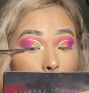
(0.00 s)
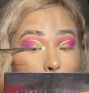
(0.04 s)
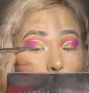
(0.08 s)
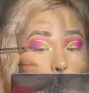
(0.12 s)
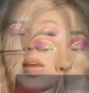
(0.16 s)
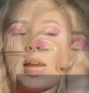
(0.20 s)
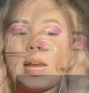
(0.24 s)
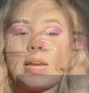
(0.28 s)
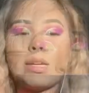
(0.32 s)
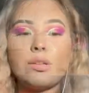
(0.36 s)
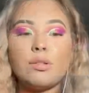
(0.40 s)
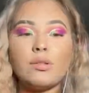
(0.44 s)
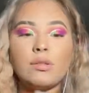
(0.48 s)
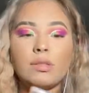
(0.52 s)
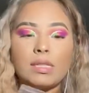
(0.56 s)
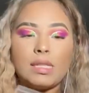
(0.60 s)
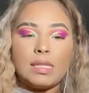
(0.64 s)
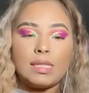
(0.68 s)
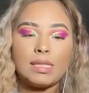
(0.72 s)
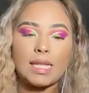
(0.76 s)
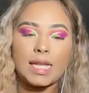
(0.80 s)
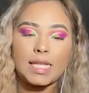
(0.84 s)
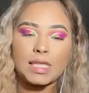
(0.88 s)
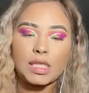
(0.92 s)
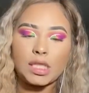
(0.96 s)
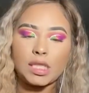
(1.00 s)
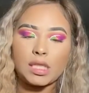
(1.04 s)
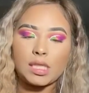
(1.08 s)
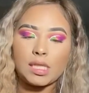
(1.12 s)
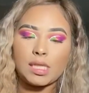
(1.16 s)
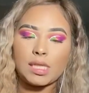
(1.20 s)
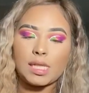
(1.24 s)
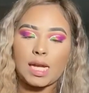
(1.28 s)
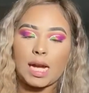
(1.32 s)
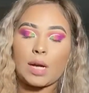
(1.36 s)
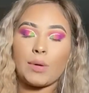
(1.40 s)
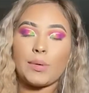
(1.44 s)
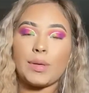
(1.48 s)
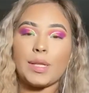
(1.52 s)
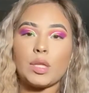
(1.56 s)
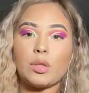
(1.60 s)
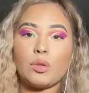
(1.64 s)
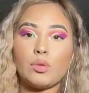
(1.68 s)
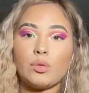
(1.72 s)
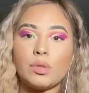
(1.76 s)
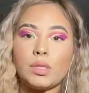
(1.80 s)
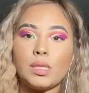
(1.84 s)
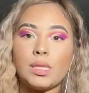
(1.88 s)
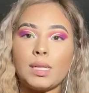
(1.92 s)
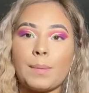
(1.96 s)
I use these lashes since I already
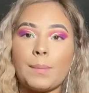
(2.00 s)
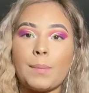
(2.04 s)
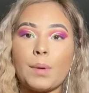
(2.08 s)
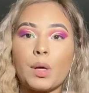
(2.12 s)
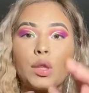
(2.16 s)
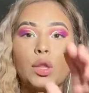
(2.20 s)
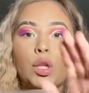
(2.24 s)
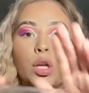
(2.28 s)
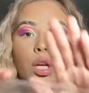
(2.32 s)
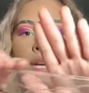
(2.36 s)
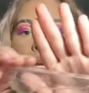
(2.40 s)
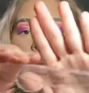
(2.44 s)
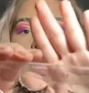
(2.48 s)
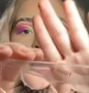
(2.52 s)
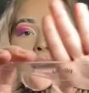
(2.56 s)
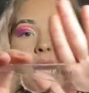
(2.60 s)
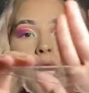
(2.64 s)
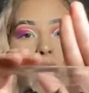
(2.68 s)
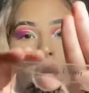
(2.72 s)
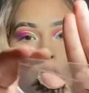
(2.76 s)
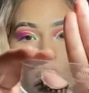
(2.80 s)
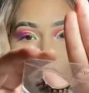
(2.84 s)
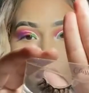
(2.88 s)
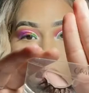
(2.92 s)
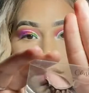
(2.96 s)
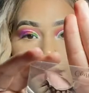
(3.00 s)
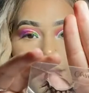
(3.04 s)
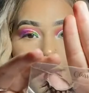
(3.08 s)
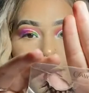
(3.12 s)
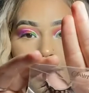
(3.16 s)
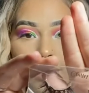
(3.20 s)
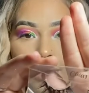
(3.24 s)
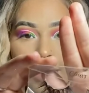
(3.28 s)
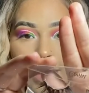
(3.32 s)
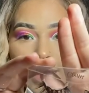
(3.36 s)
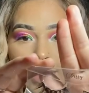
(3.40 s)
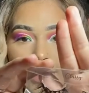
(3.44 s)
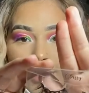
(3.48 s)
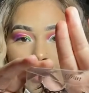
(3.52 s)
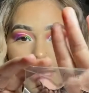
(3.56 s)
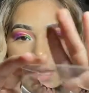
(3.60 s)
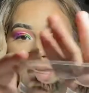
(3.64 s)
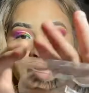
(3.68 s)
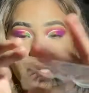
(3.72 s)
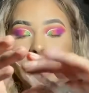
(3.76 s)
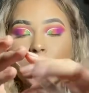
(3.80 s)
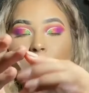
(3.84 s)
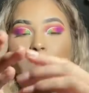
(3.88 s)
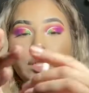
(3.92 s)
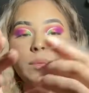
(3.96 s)
used them. They're not called Classy.
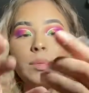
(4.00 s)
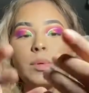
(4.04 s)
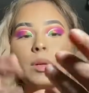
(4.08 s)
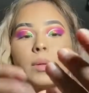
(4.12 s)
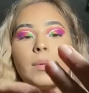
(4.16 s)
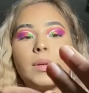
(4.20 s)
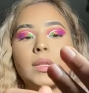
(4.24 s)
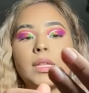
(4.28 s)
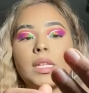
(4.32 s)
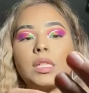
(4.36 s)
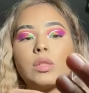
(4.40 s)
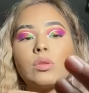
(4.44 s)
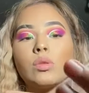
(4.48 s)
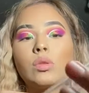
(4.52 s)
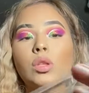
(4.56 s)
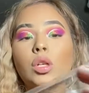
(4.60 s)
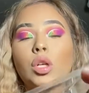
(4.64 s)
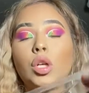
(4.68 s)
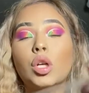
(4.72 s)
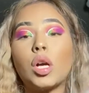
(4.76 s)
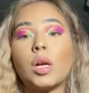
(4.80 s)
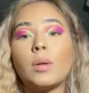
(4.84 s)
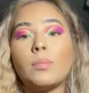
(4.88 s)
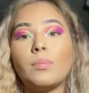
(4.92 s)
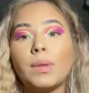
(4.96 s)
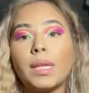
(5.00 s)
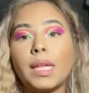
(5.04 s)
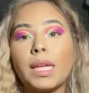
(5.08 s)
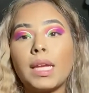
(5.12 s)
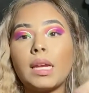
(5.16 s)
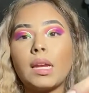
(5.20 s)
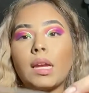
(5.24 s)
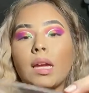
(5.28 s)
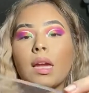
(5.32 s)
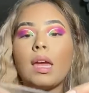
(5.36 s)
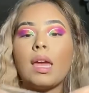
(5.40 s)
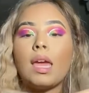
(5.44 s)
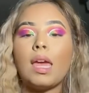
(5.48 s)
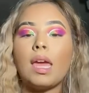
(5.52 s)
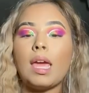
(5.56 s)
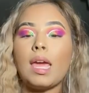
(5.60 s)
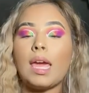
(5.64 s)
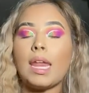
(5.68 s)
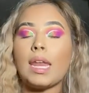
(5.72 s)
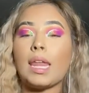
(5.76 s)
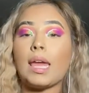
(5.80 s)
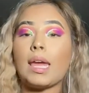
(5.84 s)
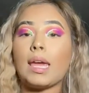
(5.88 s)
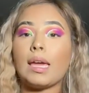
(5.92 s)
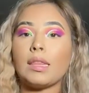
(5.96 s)
I just put them on this one. They're called Blink.
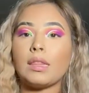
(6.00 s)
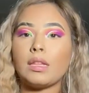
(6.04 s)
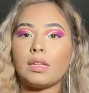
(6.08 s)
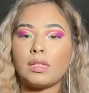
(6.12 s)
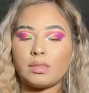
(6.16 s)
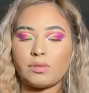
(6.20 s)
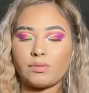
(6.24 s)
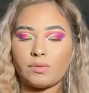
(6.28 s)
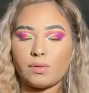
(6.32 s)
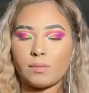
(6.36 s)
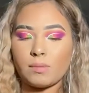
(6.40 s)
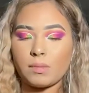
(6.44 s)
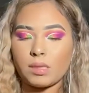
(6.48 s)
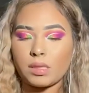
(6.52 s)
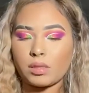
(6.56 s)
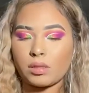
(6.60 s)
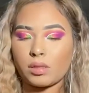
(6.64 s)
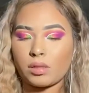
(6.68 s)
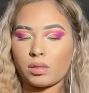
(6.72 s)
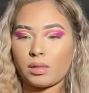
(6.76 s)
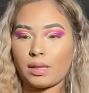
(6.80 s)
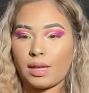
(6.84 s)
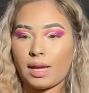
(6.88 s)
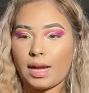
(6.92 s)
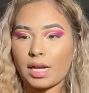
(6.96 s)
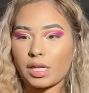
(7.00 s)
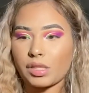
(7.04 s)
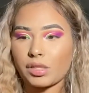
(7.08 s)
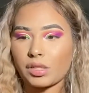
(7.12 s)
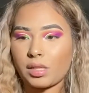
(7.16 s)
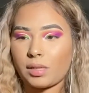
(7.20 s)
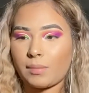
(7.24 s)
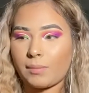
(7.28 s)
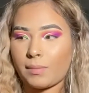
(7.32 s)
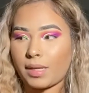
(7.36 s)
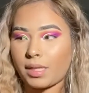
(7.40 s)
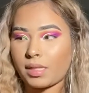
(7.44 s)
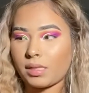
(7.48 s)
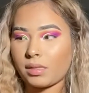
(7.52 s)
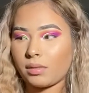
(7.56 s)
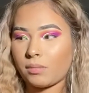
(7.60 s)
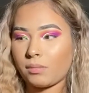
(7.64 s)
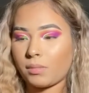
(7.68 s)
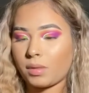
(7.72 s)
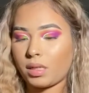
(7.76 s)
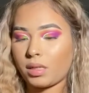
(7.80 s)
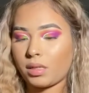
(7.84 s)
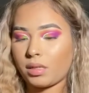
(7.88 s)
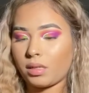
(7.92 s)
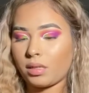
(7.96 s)
And this is from this girl that actually makes them
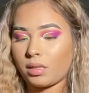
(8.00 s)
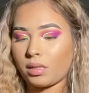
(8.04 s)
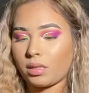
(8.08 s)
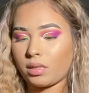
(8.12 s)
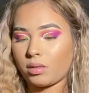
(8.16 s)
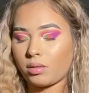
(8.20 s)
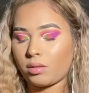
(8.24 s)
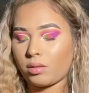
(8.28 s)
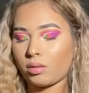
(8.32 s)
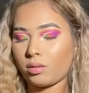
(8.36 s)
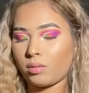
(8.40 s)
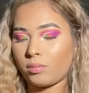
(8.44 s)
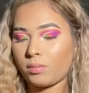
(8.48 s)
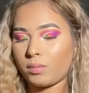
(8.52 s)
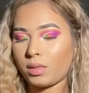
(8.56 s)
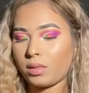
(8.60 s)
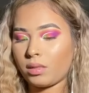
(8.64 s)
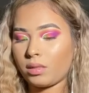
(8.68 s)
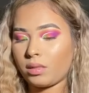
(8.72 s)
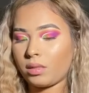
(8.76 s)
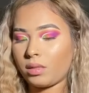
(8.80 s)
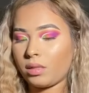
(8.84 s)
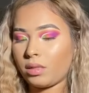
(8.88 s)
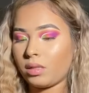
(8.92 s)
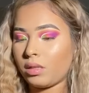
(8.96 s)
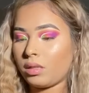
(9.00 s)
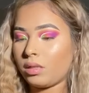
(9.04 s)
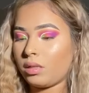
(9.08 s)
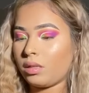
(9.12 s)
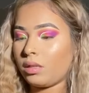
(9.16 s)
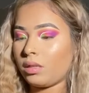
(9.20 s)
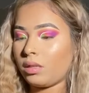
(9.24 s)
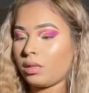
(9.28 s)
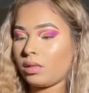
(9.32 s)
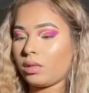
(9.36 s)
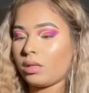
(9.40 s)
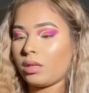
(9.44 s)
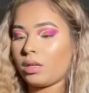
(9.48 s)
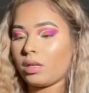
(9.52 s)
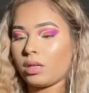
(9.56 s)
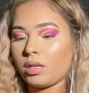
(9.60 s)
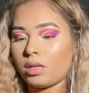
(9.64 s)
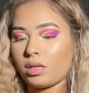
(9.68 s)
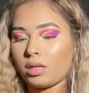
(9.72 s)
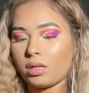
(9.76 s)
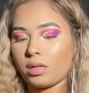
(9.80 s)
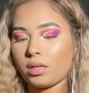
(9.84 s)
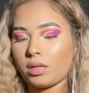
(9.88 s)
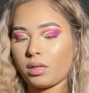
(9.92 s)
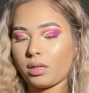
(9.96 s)
here in Oklahoma.
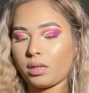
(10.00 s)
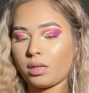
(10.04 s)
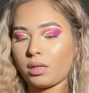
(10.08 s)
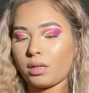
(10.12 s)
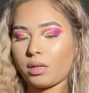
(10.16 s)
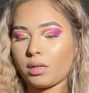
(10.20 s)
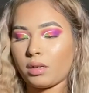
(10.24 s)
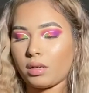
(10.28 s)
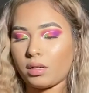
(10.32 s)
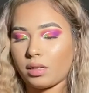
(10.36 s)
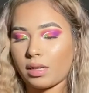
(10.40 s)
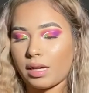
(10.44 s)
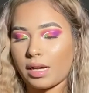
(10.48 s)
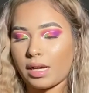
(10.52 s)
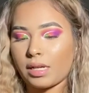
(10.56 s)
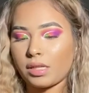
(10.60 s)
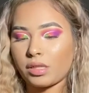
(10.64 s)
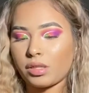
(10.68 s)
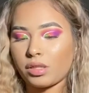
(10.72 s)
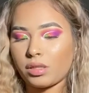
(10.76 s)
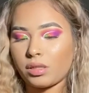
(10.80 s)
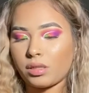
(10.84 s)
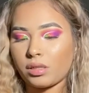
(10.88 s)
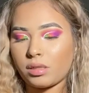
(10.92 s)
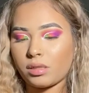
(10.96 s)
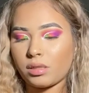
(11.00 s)
Her lash